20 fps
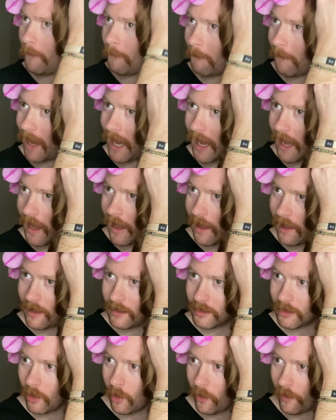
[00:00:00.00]
my
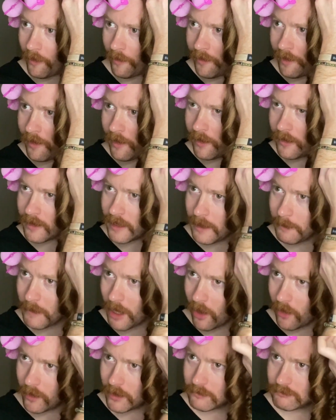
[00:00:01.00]
Lord. Keep
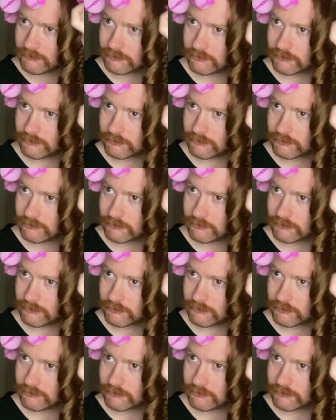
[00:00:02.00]
going.